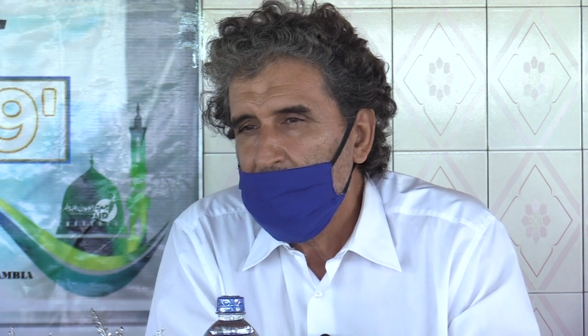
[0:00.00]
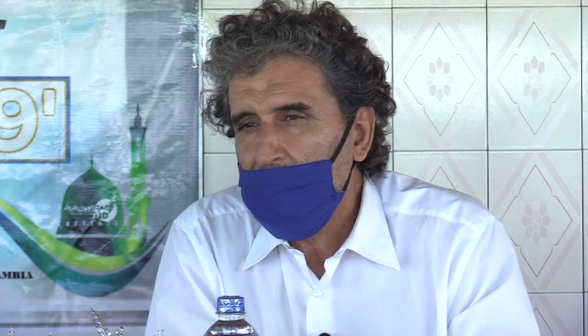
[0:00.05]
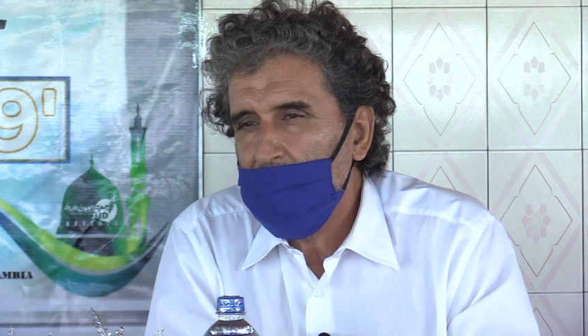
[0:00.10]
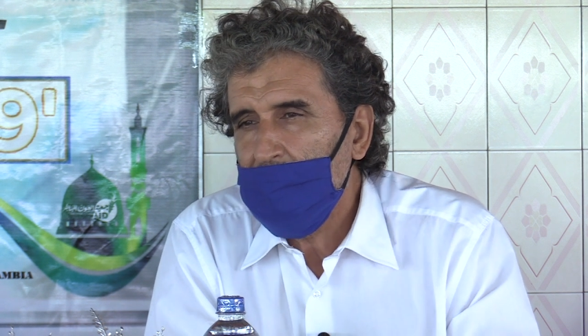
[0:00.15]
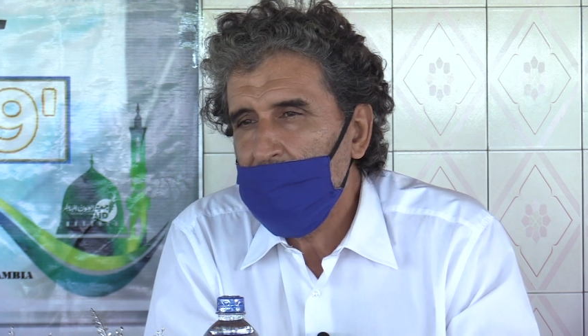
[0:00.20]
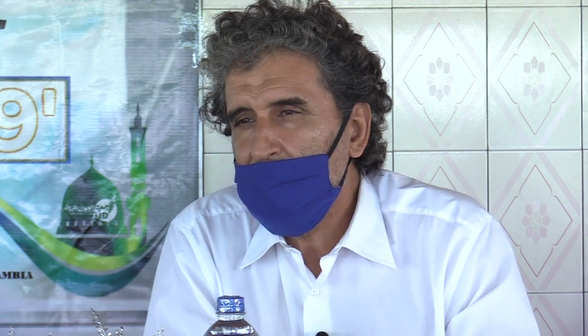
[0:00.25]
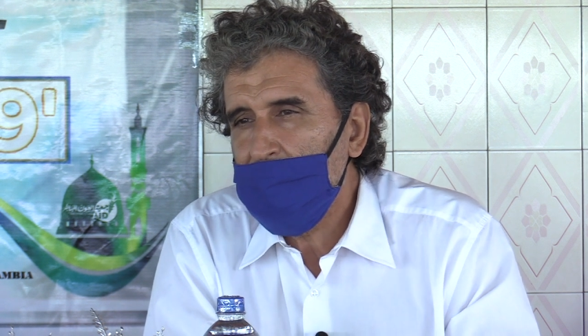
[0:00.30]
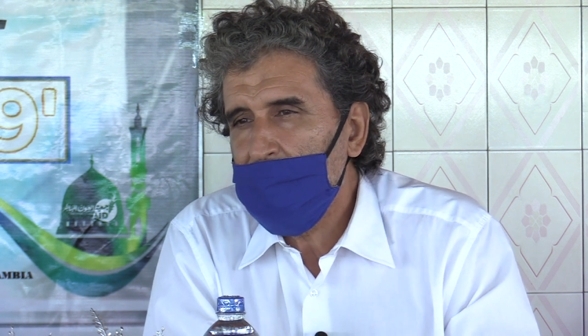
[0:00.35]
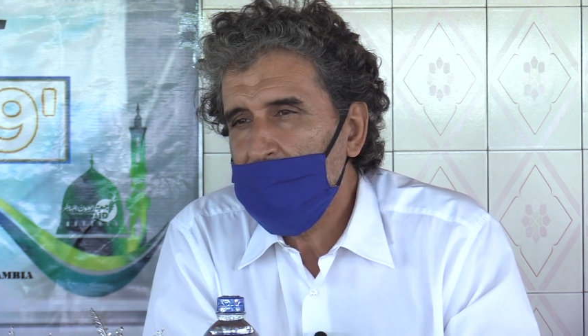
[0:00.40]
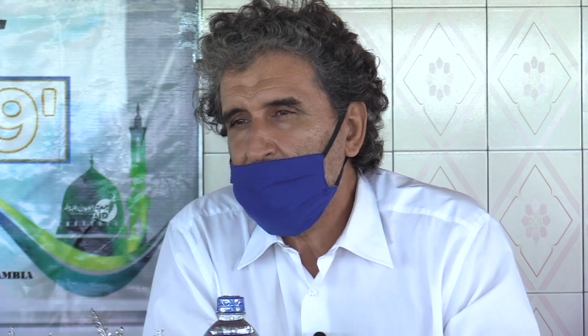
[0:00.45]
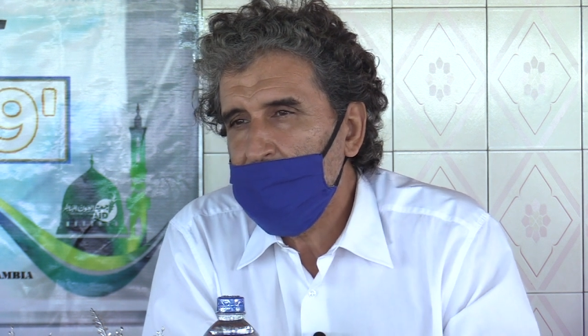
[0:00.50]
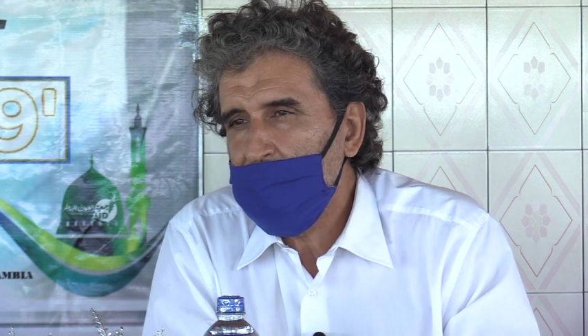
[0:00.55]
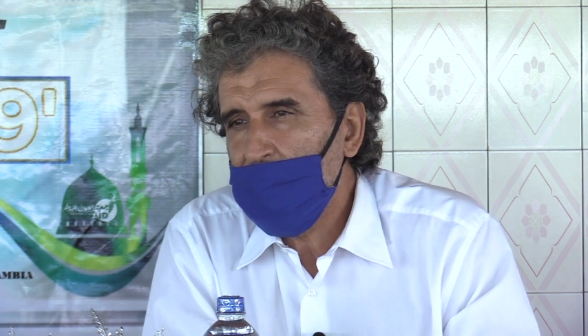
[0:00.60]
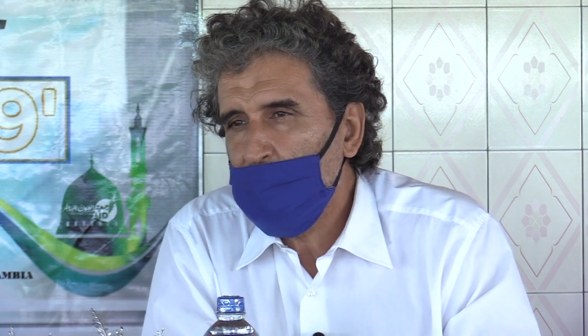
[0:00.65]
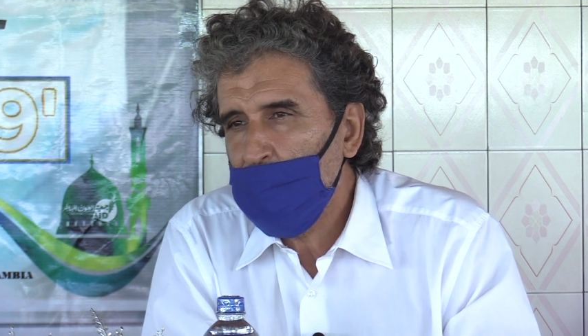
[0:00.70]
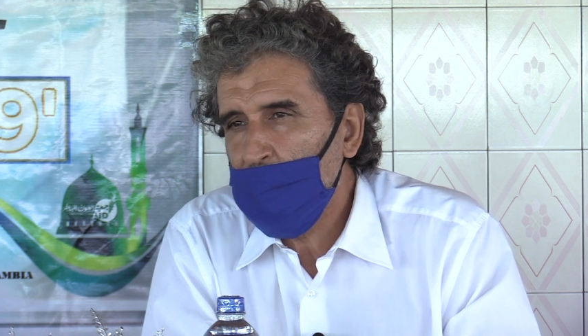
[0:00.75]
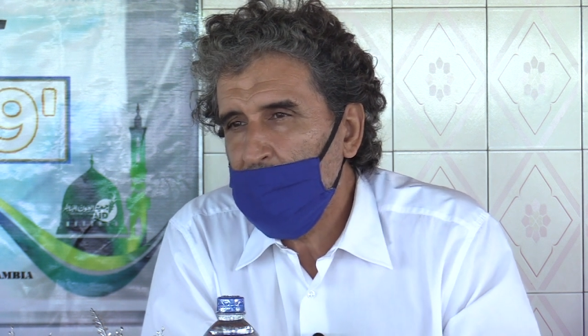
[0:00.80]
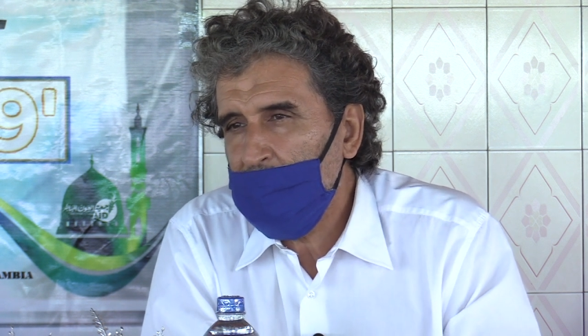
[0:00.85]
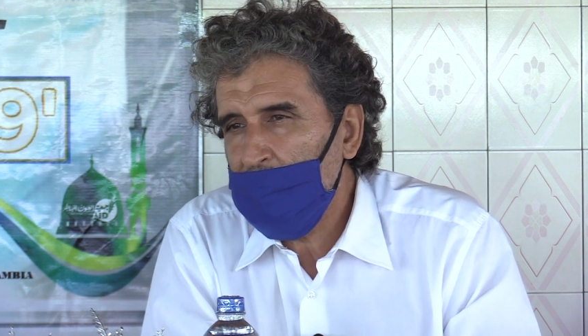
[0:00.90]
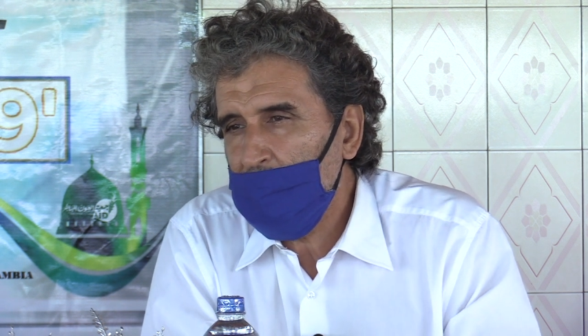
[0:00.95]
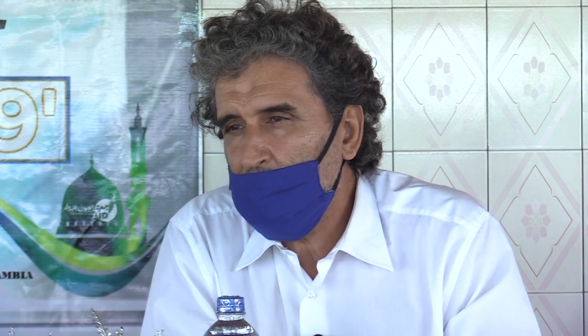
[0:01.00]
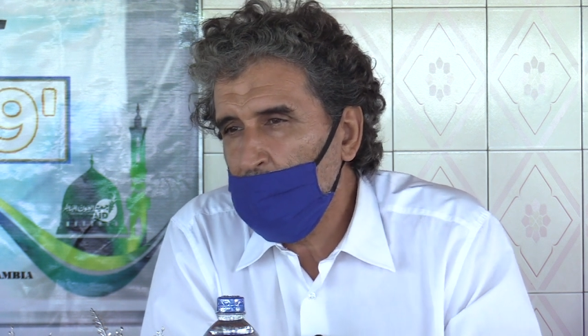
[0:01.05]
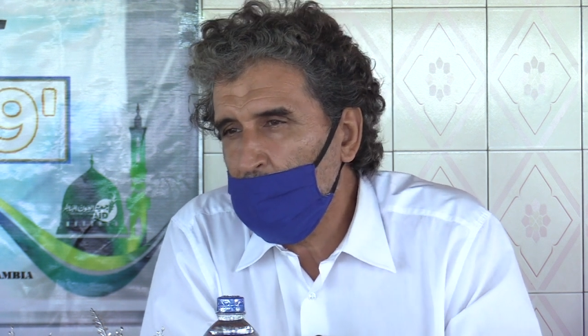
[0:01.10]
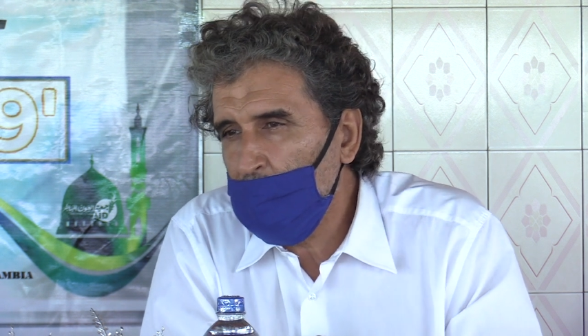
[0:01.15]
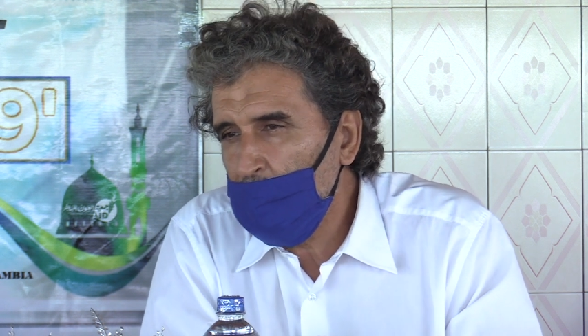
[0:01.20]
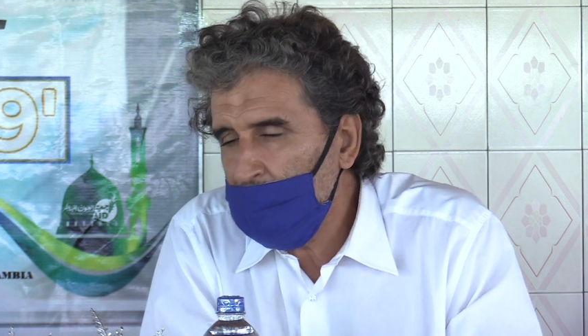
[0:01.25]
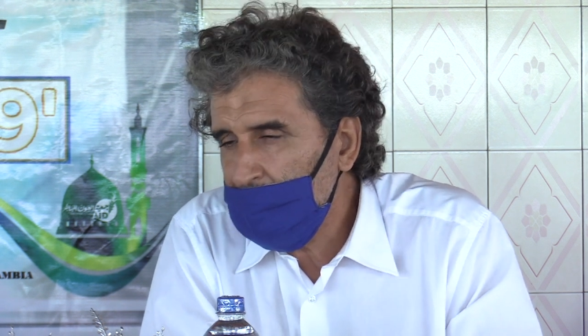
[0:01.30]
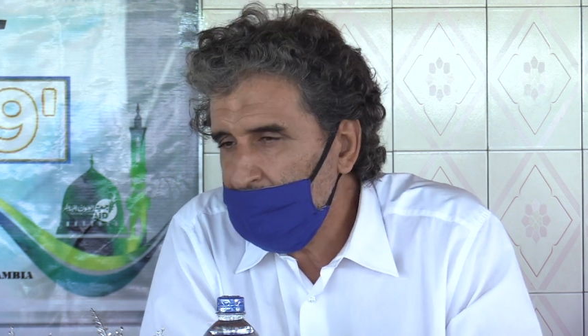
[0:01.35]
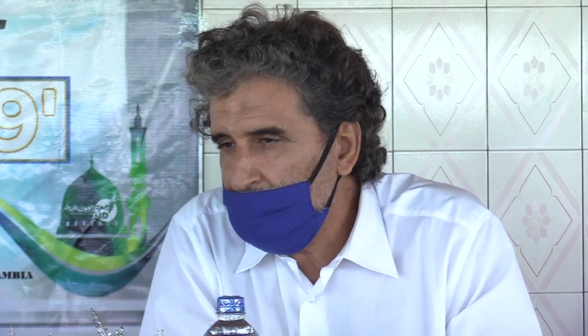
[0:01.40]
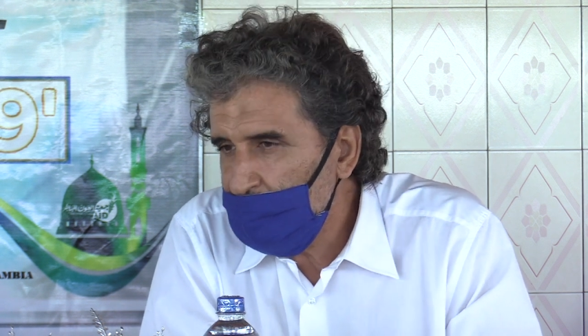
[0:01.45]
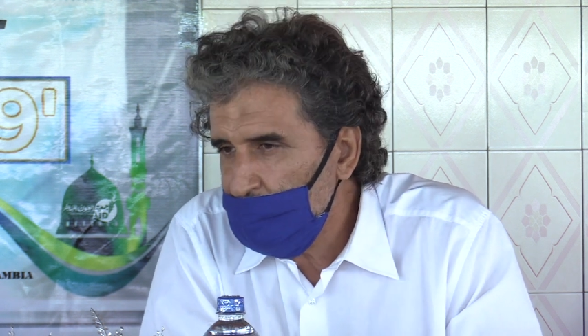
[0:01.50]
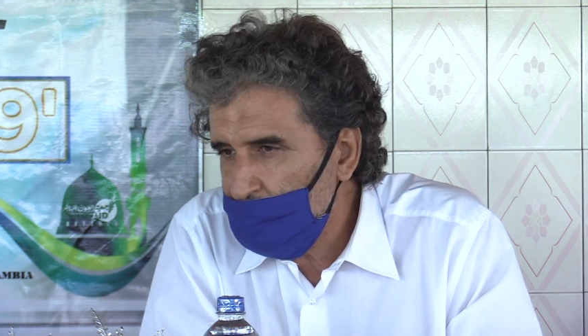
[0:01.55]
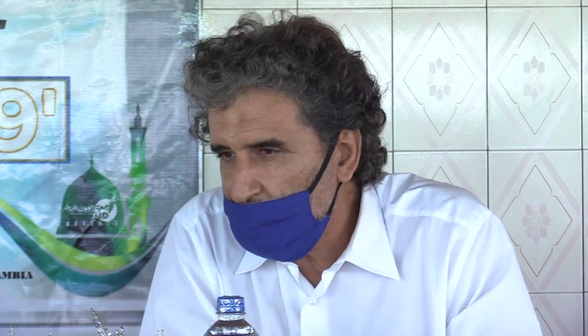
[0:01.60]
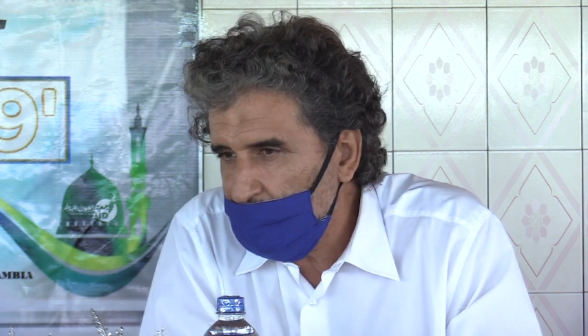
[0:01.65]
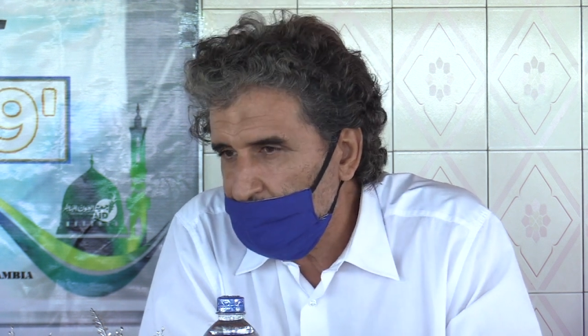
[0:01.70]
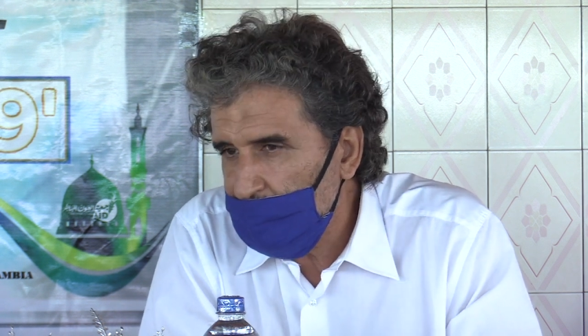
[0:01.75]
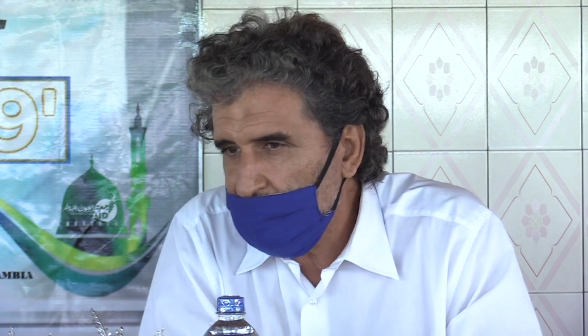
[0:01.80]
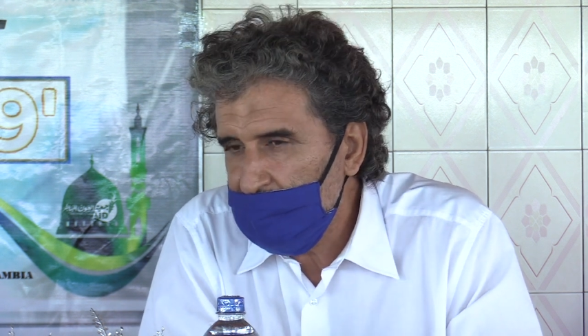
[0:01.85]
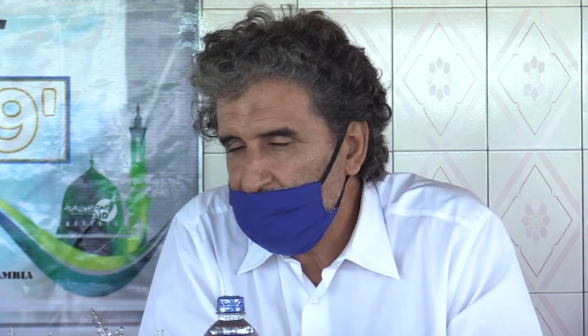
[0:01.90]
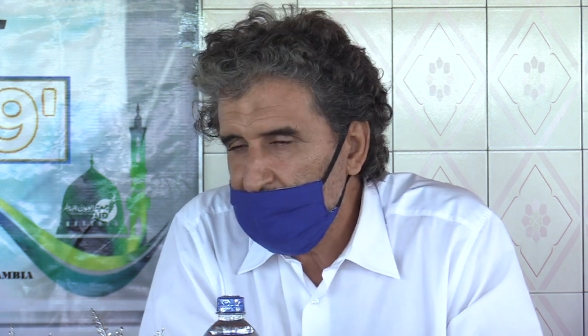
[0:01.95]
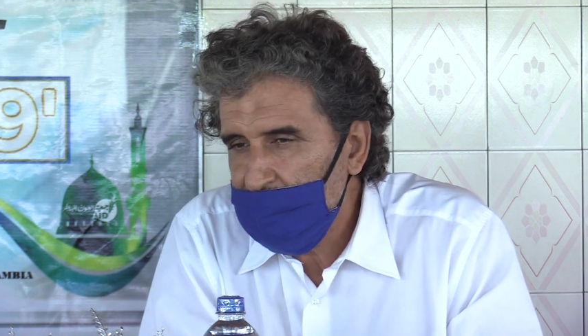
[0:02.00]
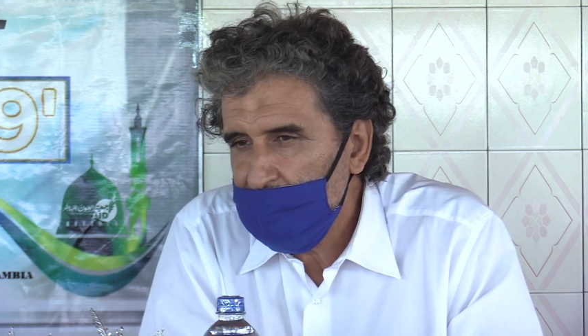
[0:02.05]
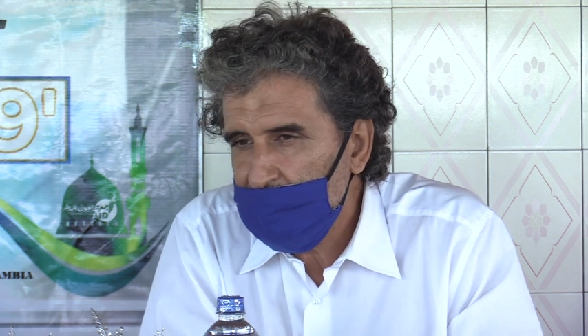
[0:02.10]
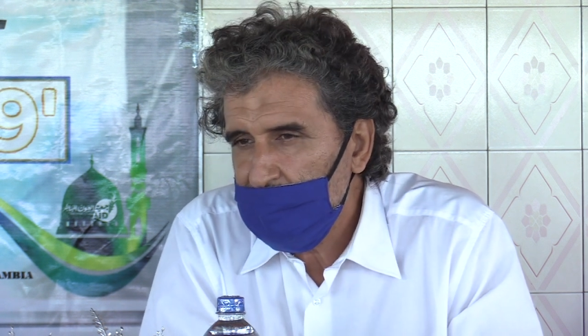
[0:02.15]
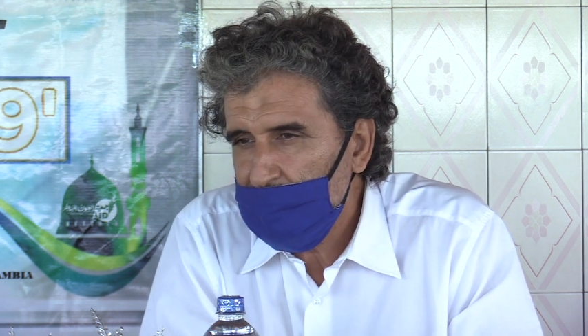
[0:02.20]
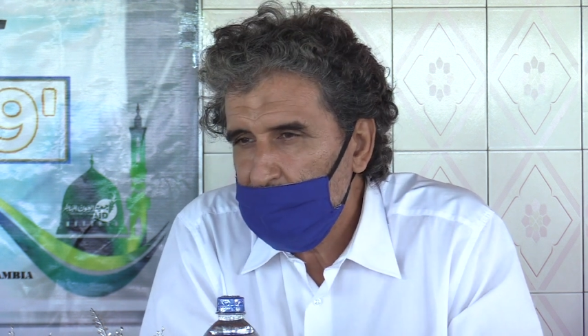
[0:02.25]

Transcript: and we are all concerned